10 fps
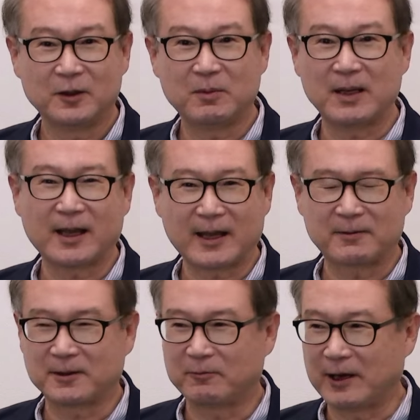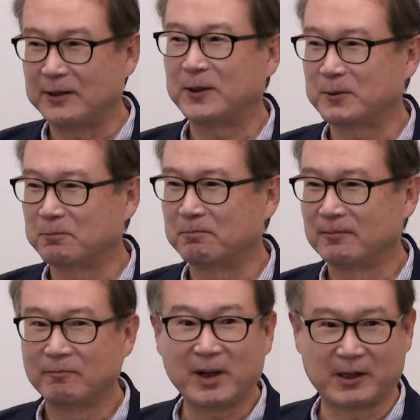You may get some random
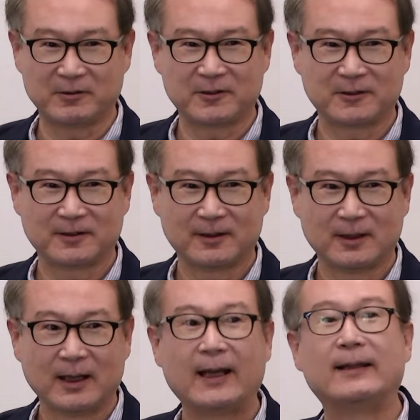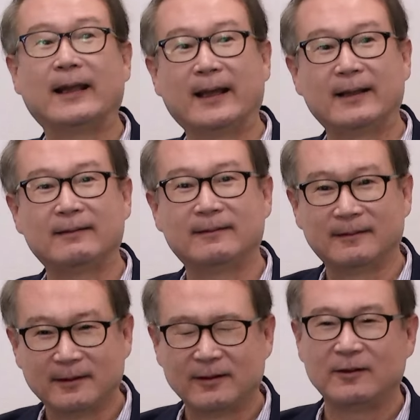match. And then
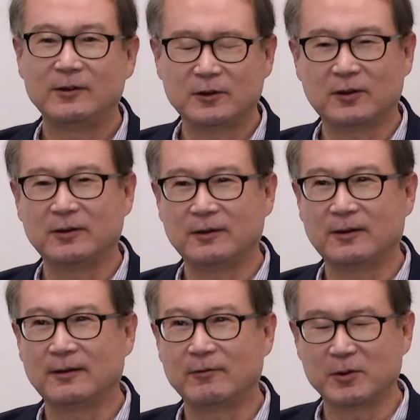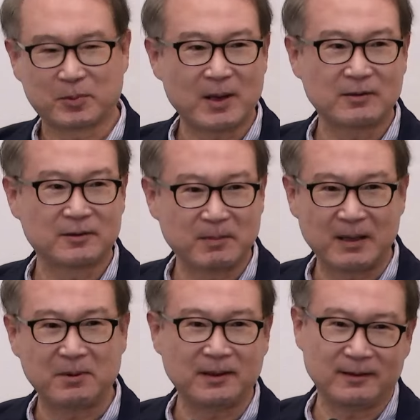your response
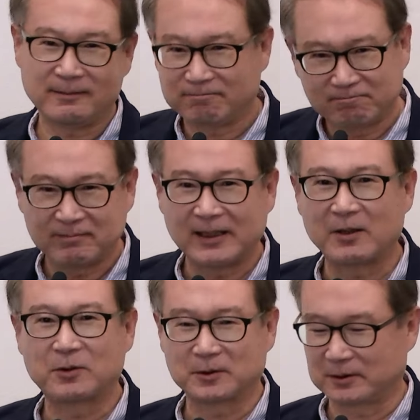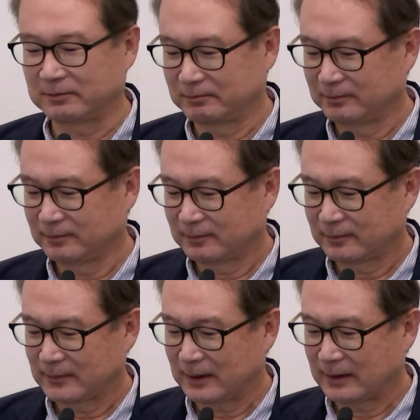may be not so good.
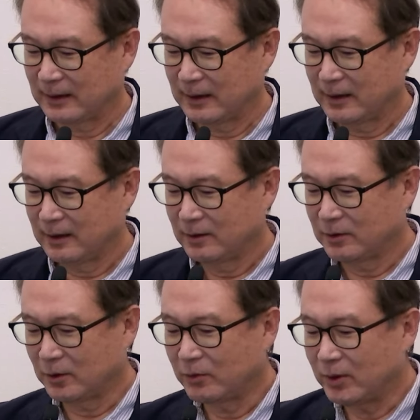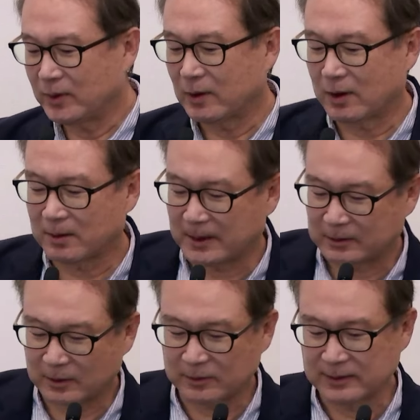So we will talk
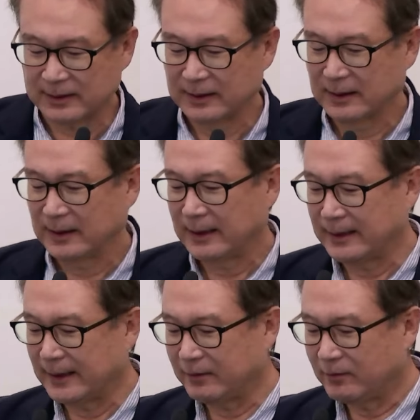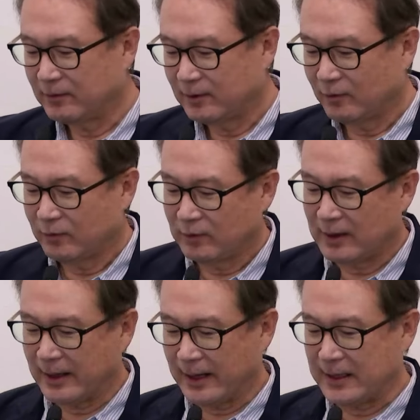about those. And then
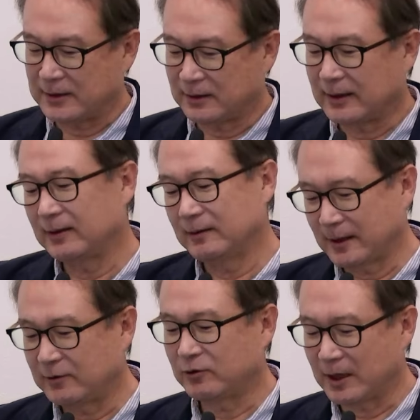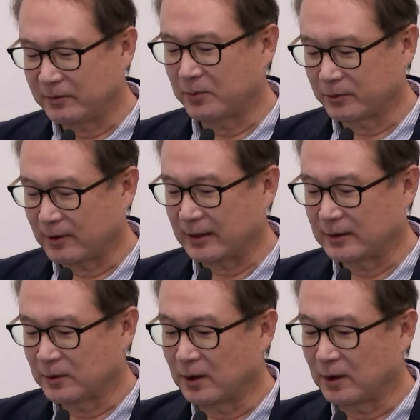we'll agent and train from scratch.